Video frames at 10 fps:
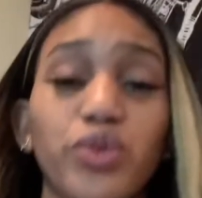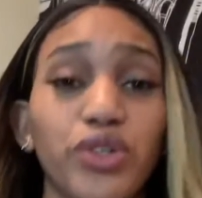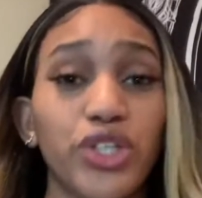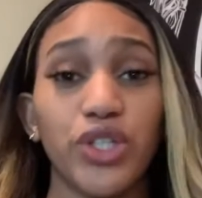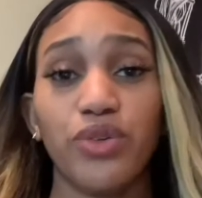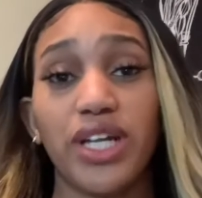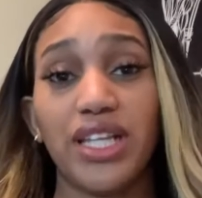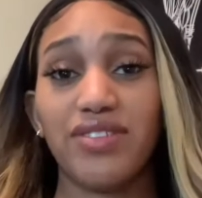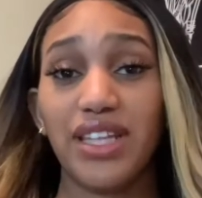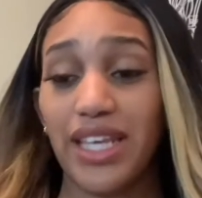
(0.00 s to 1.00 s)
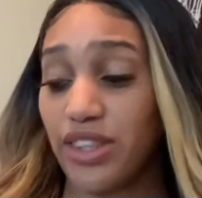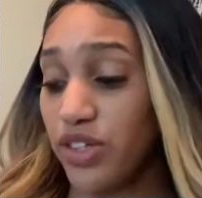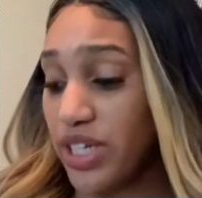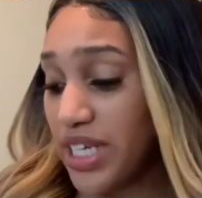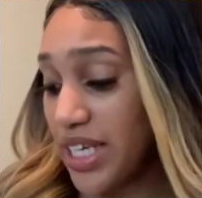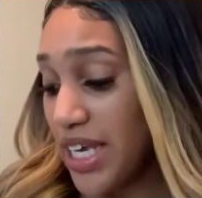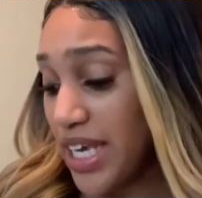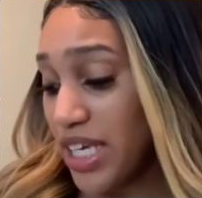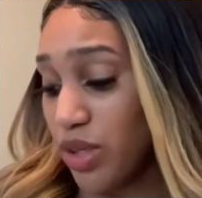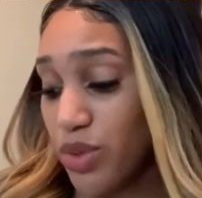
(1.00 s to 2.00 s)
cute. I love the length on it, and
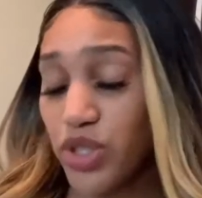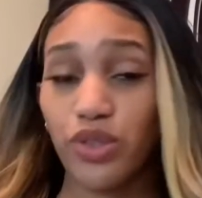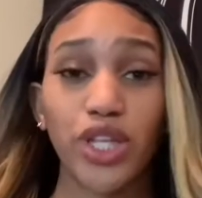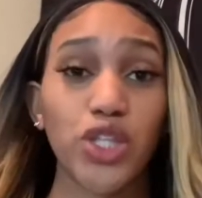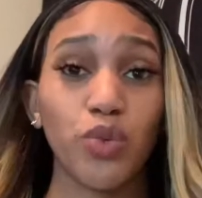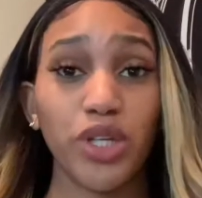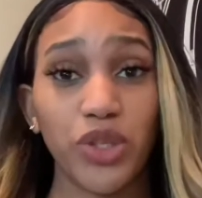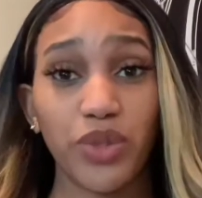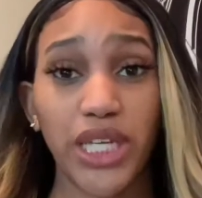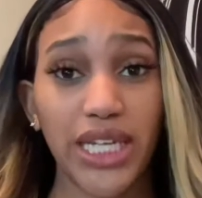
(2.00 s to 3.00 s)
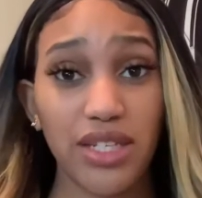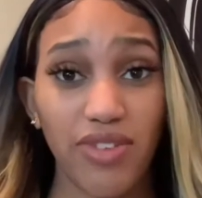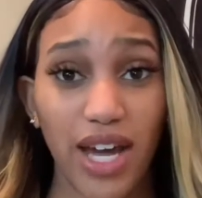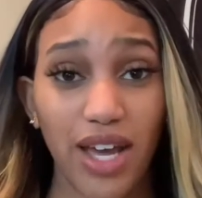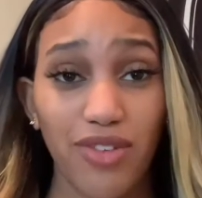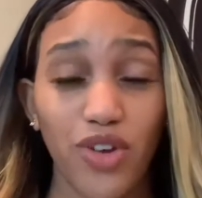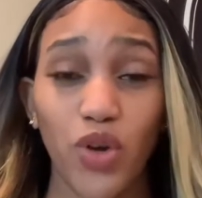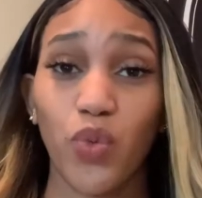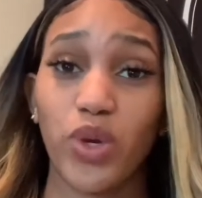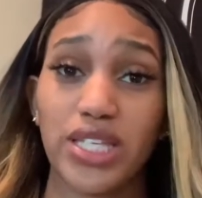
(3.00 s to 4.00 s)
it was only $23.95 on
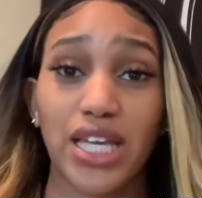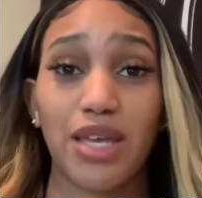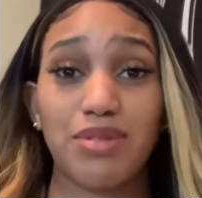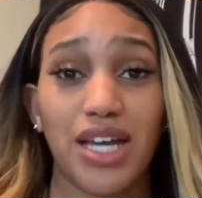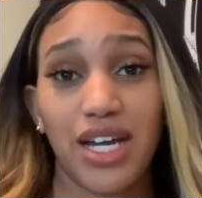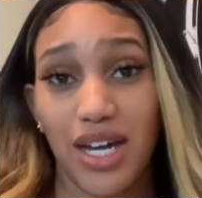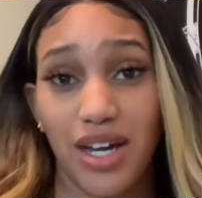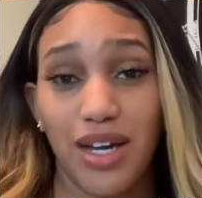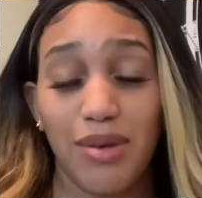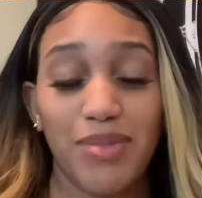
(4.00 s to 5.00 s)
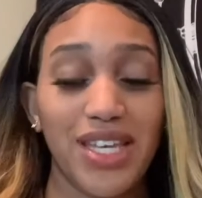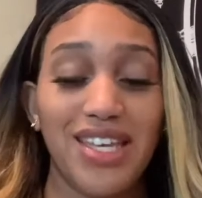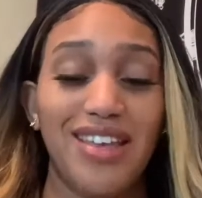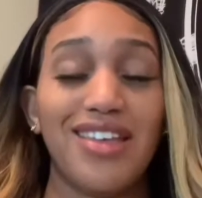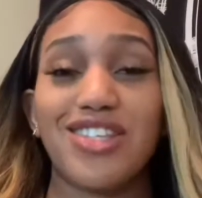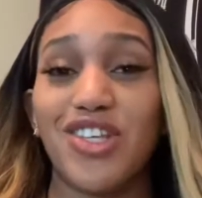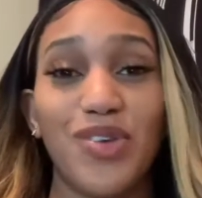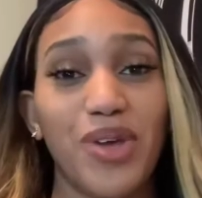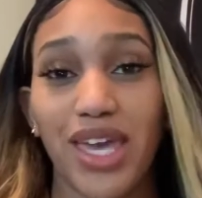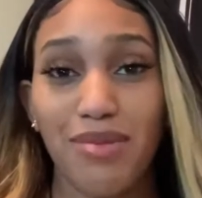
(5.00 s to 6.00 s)
wigtypes.com, so you
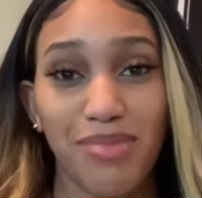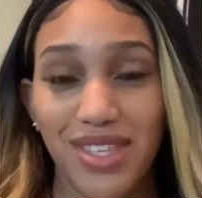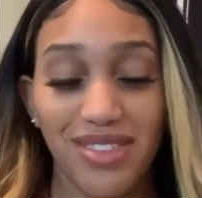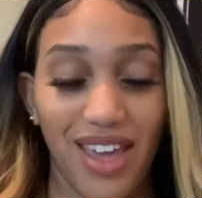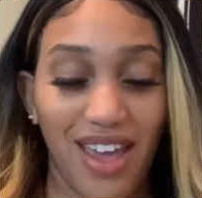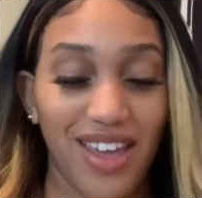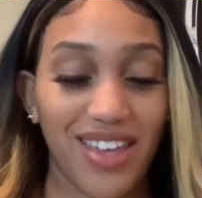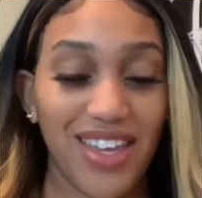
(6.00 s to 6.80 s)
can't beat that.